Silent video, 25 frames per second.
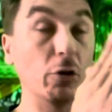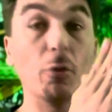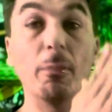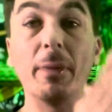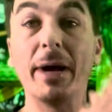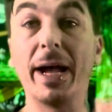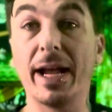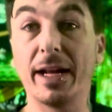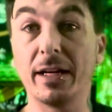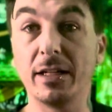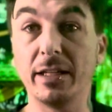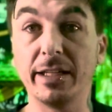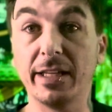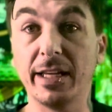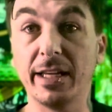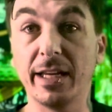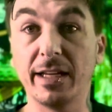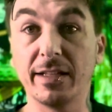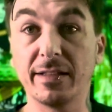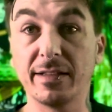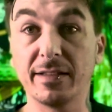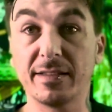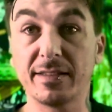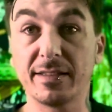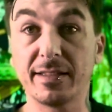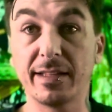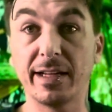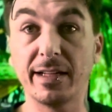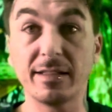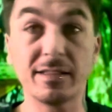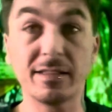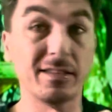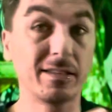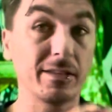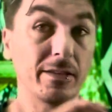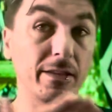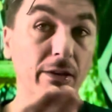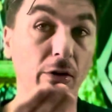badly canted sights.
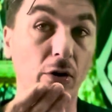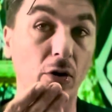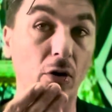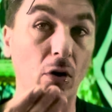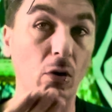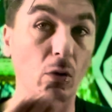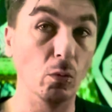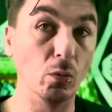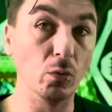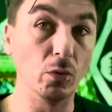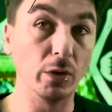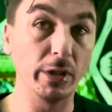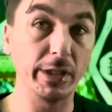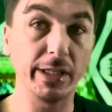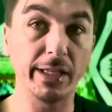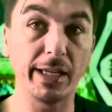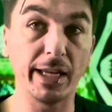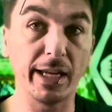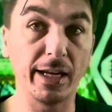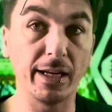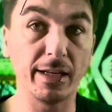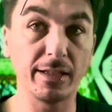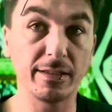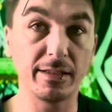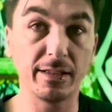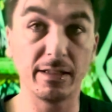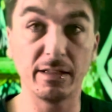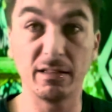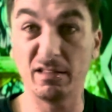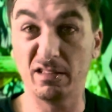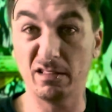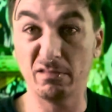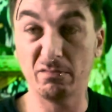They're only canted,